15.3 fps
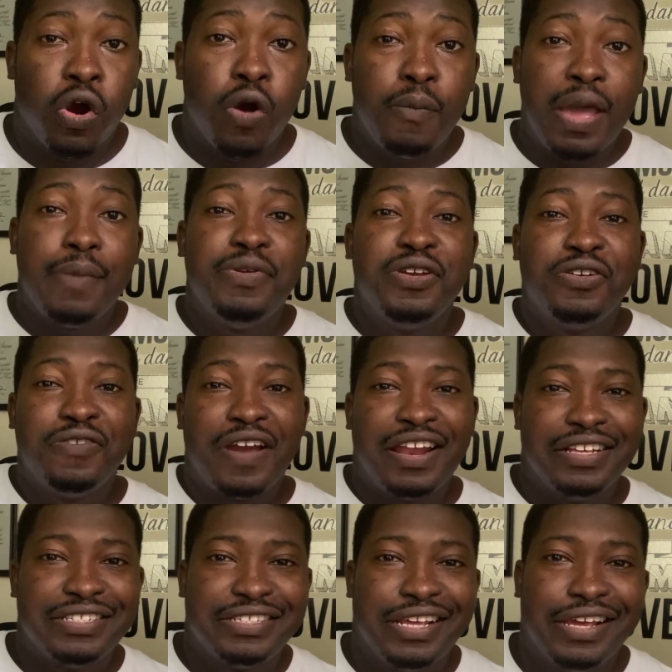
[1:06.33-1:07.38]
Or maybe you're great
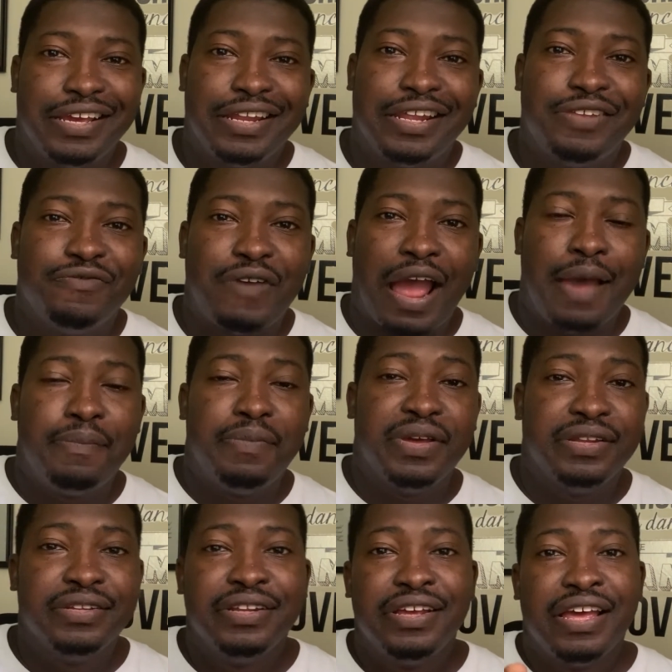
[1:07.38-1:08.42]
at singing and
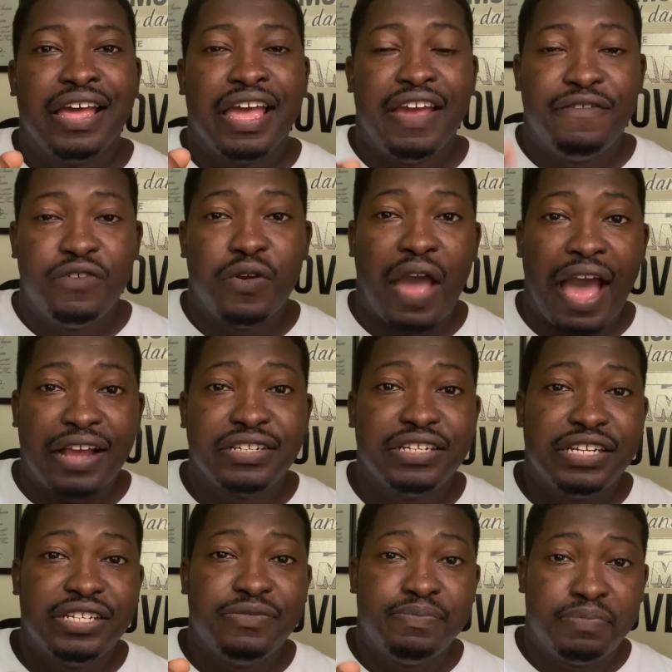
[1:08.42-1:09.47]
rapping. If you
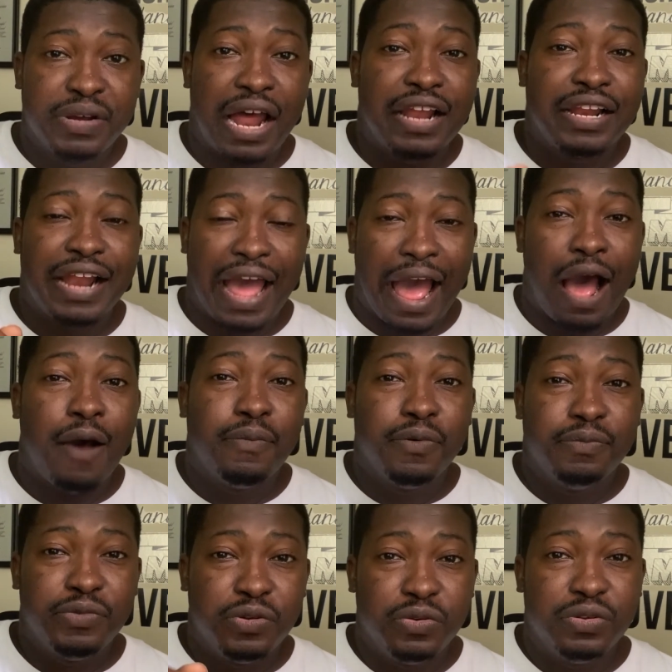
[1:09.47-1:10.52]
actually put out an
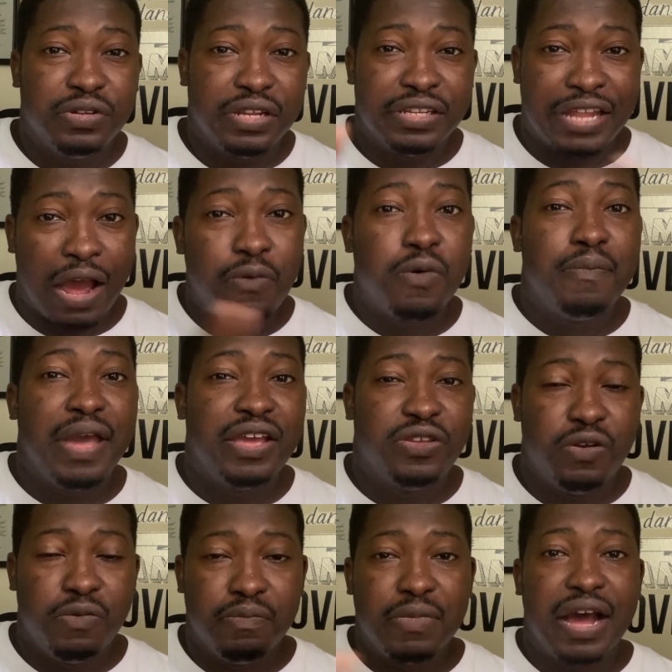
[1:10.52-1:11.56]
album, that will make
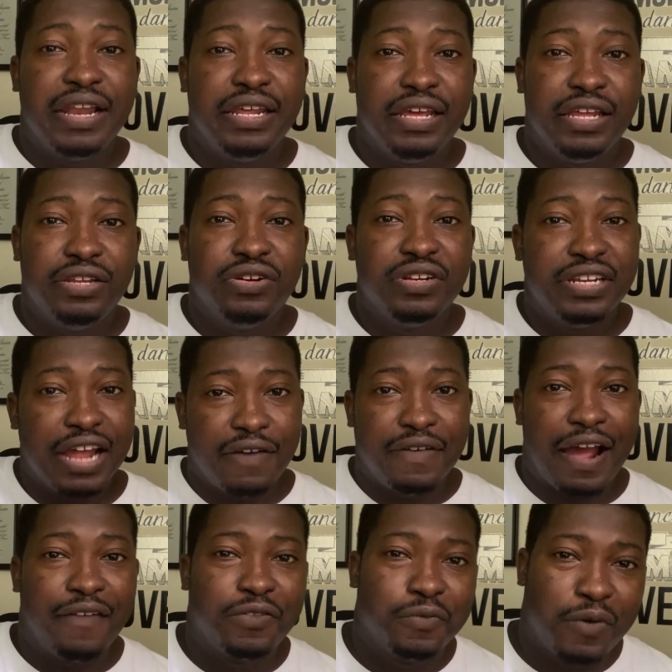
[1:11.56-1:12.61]
you money and you'll never
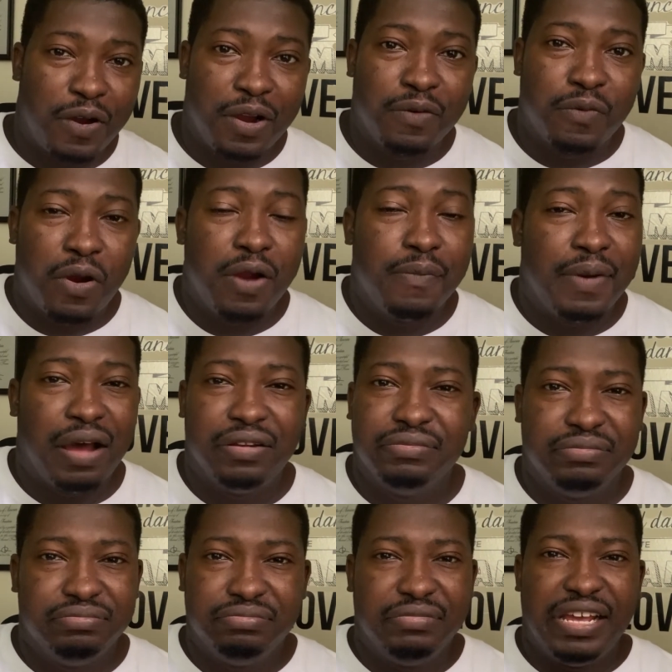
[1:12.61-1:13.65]
have to worry
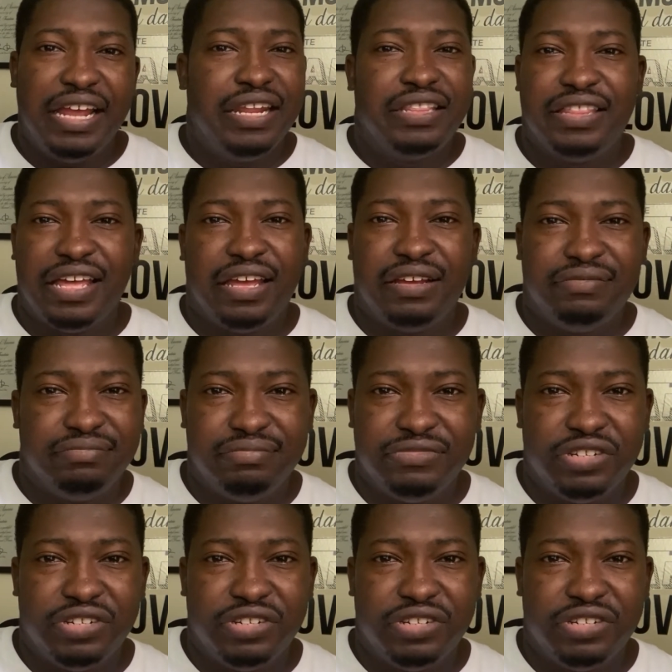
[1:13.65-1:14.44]
about anything,